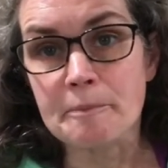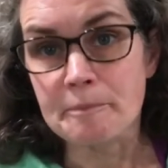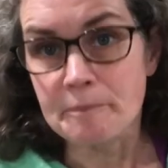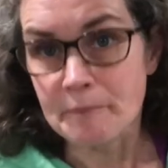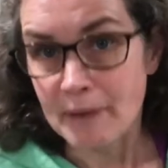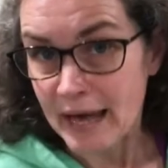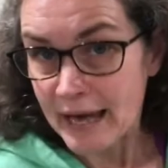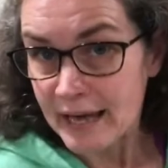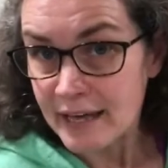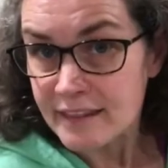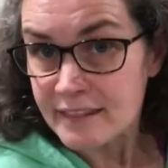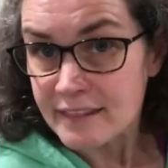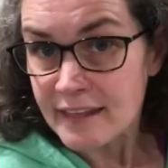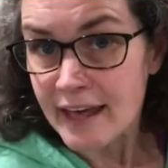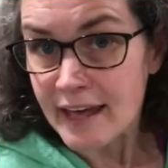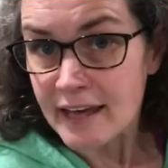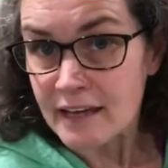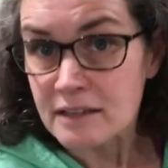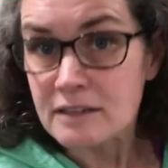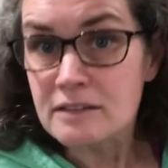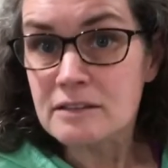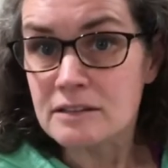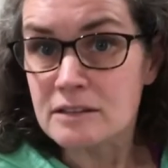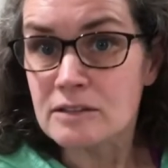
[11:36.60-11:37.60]
back
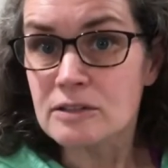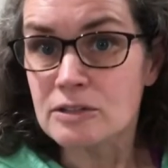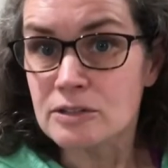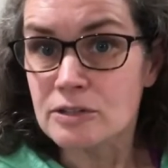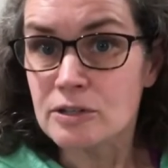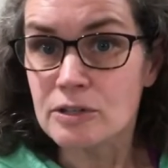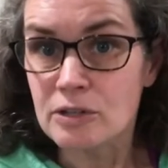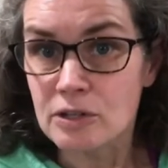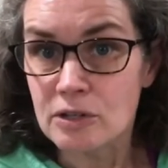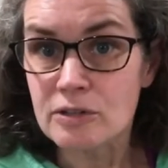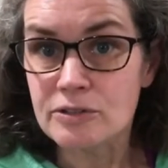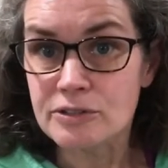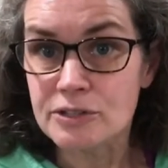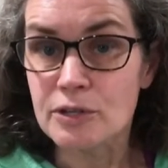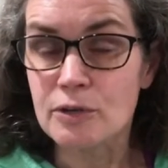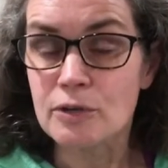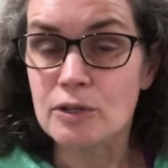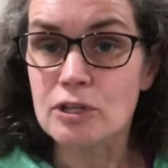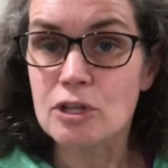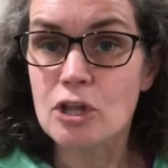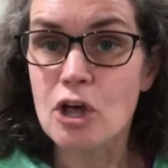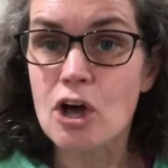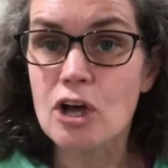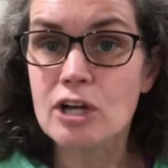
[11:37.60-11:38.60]
then, you know,
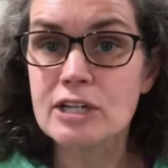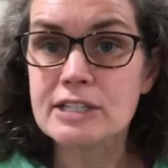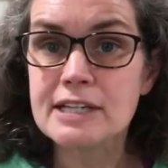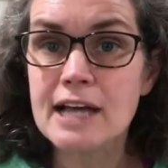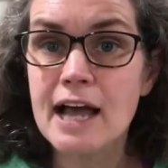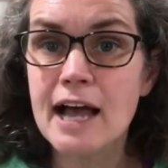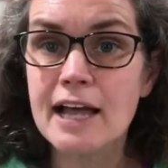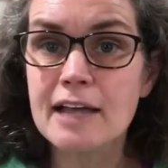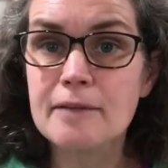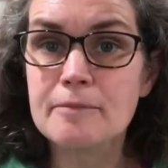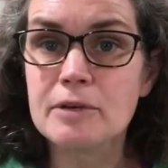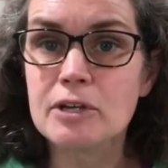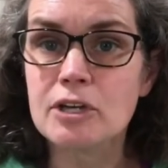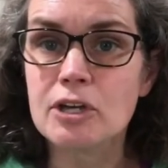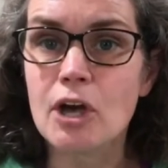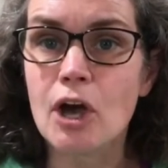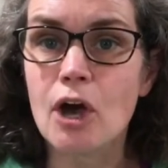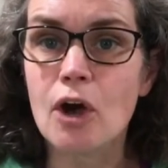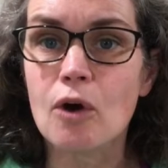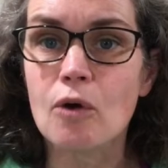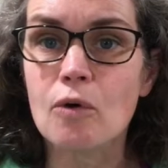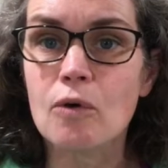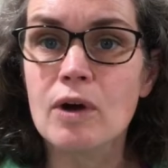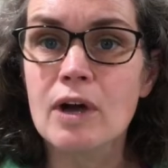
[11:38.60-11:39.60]
a long time
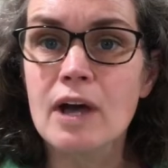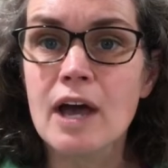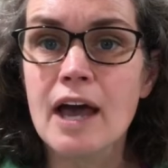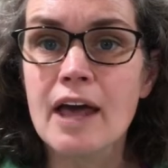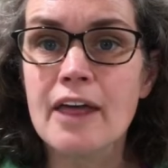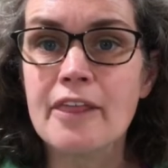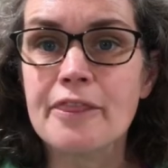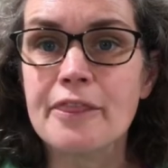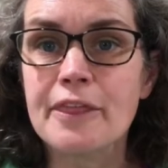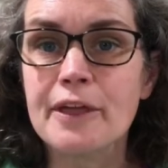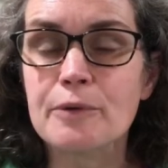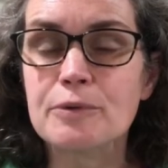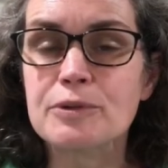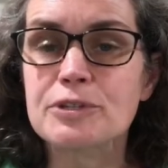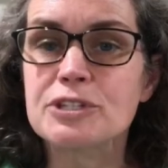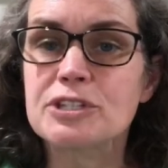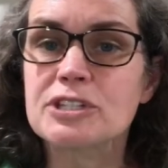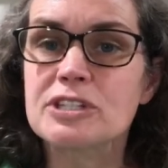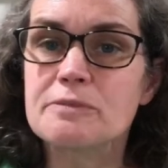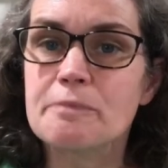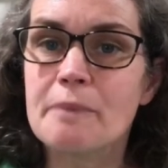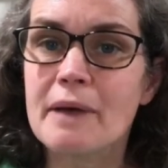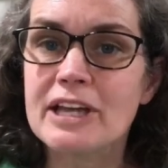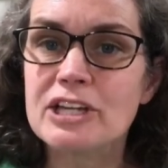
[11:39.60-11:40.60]
ago, there were
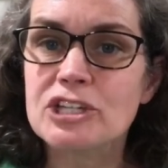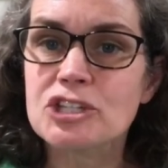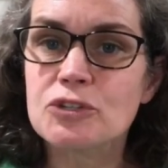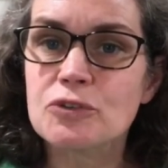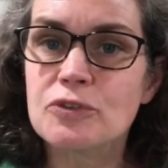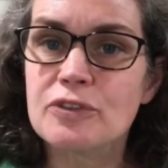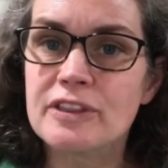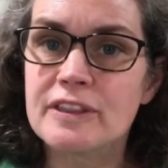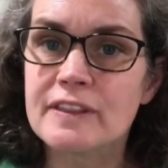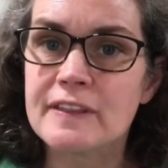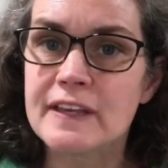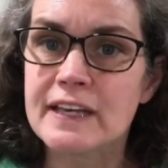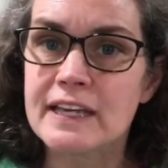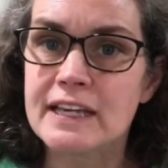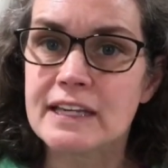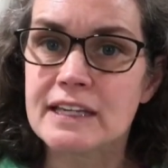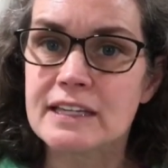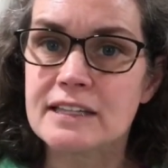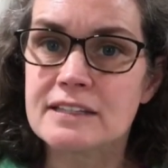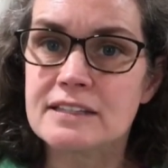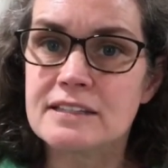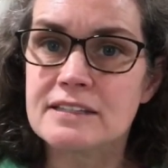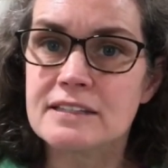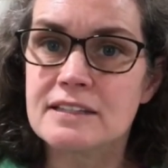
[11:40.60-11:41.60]
special
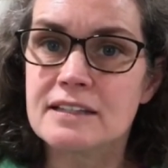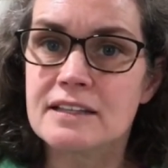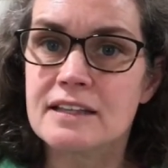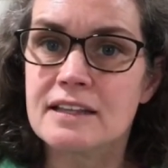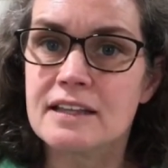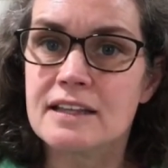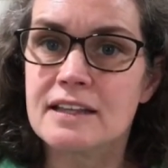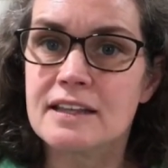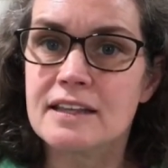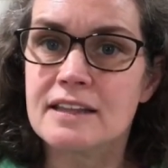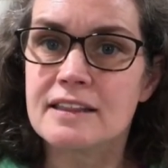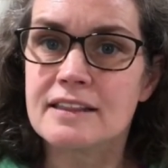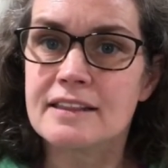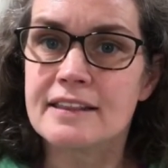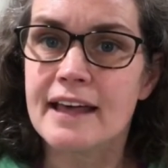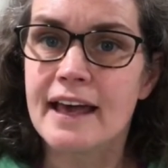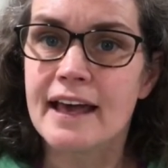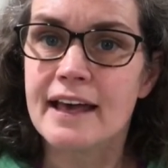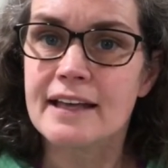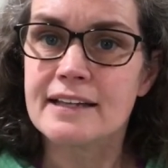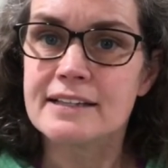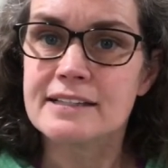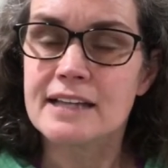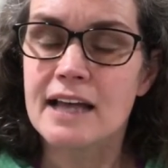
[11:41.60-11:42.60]
things
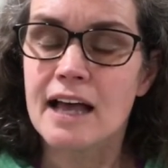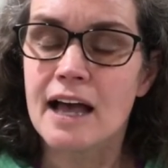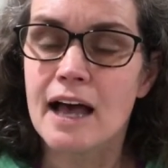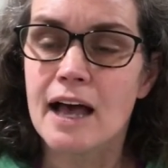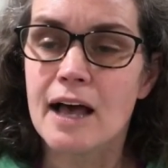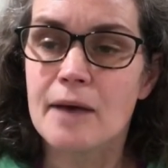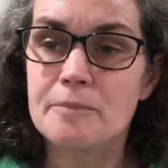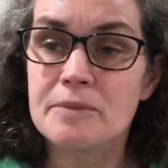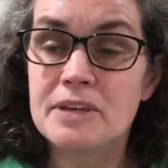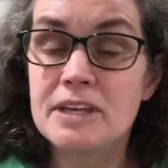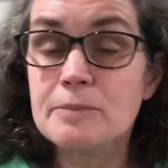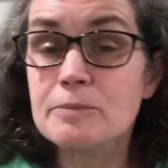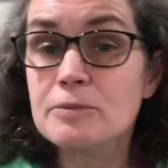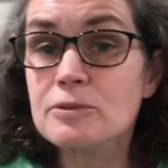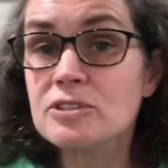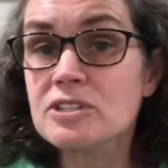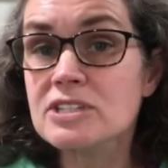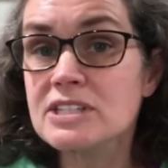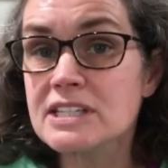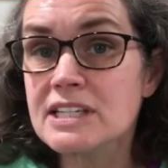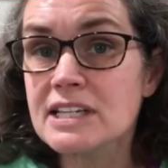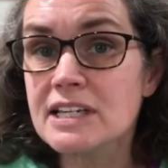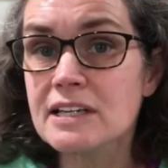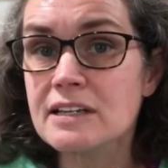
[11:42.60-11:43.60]
that uh, people
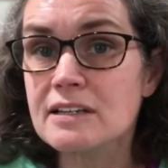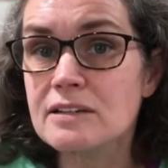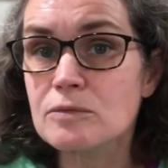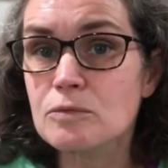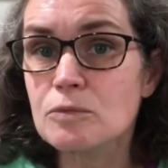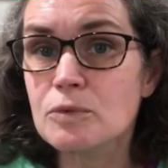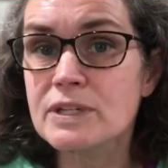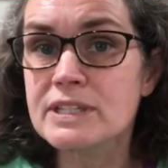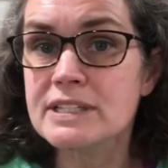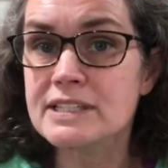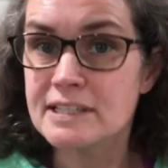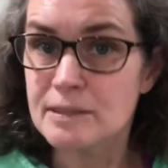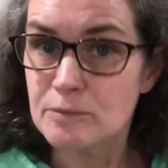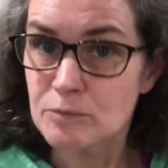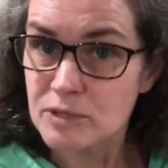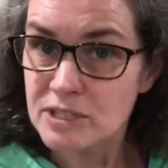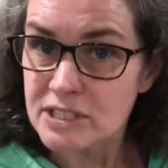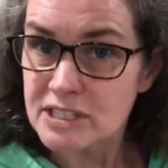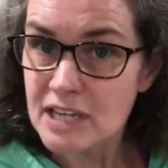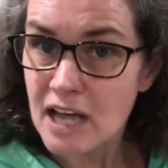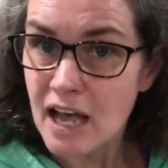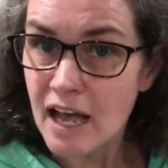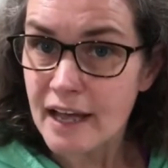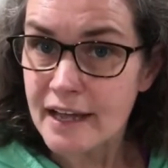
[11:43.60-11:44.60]
did when
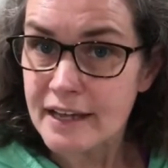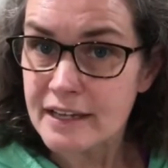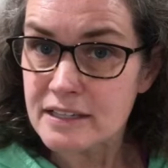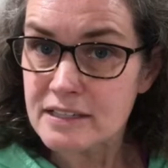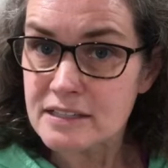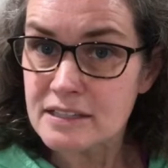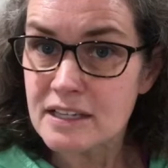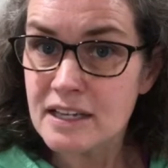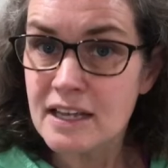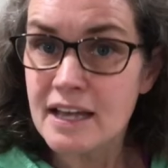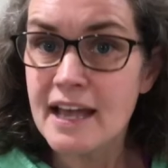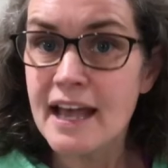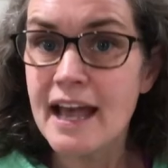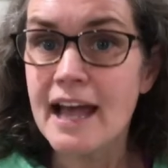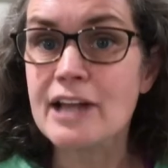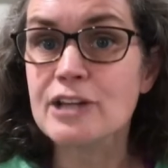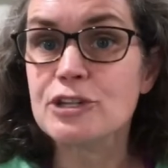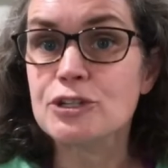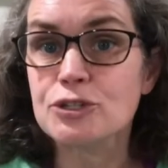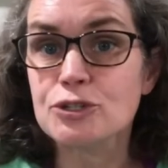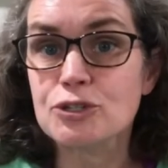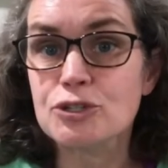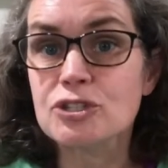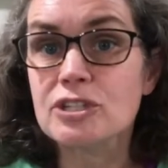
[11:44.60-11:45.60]
someone died.
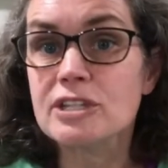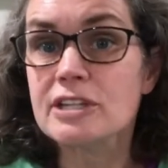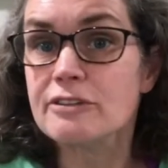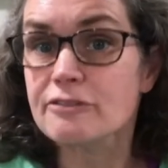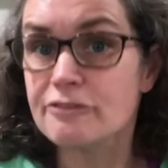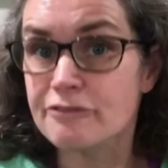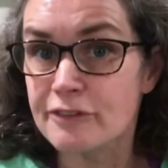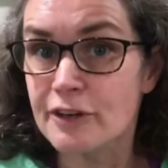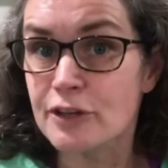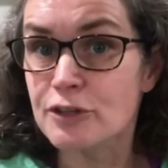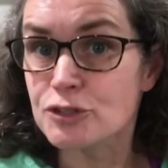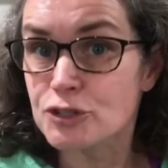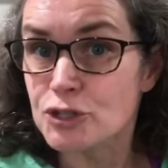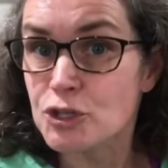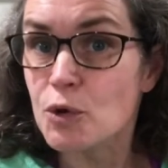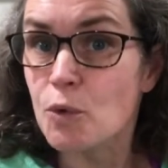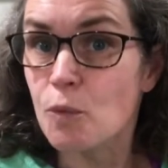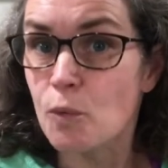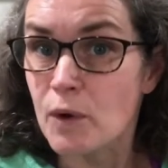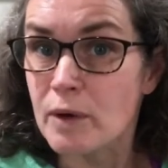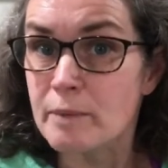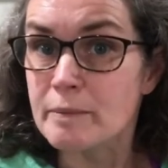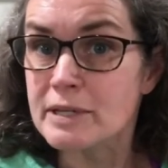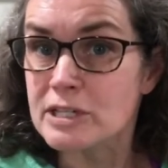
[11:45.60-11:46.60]
And usually it fell to the
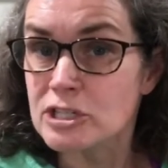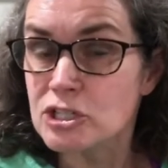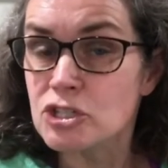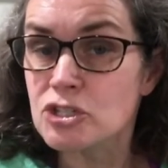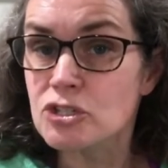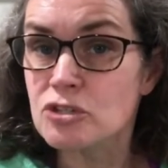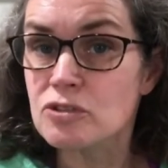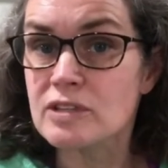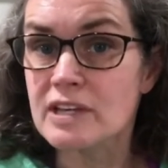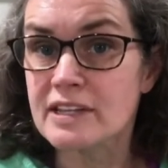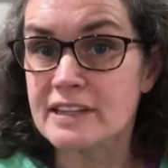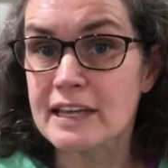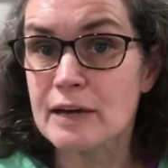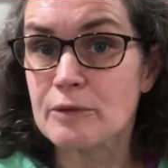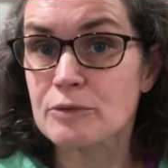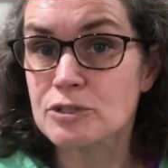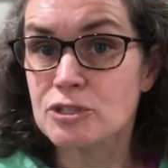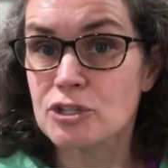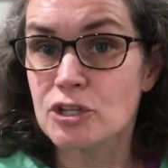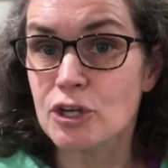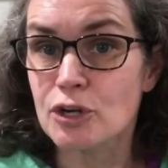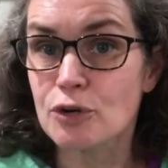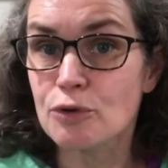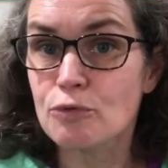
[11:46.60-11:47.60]
women to do that. That
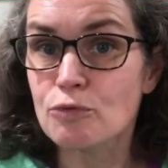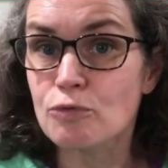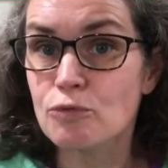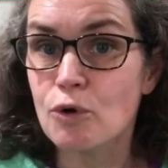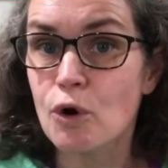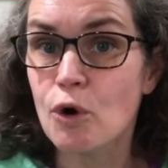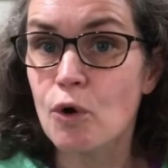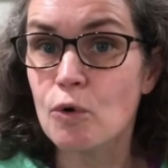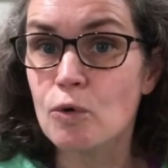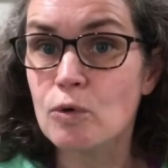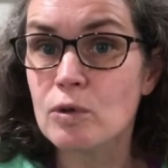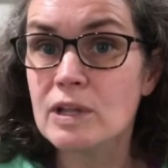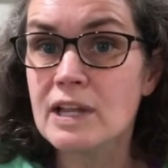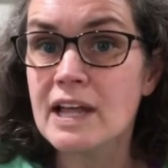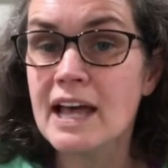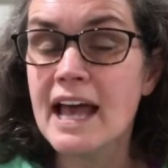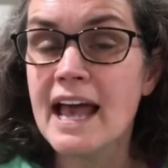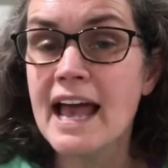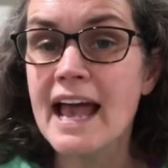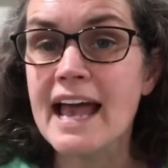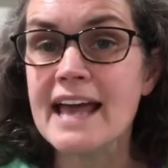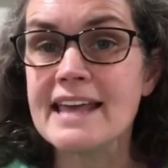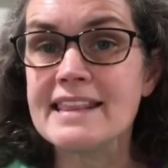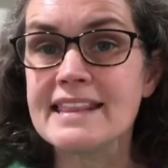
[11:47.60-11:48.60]
was their role.
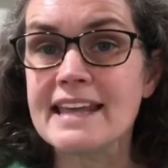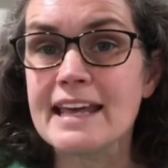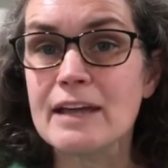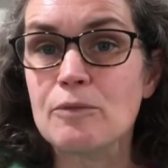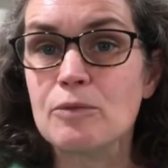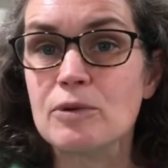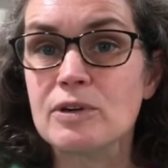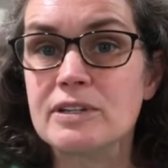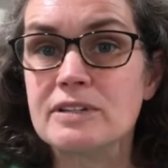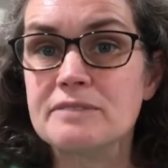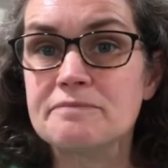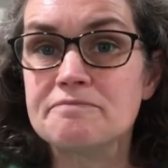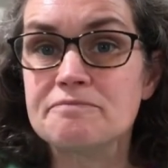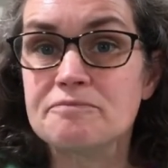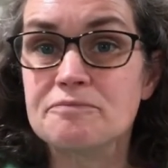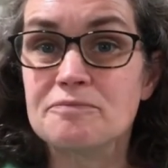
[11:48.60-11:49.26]
And they would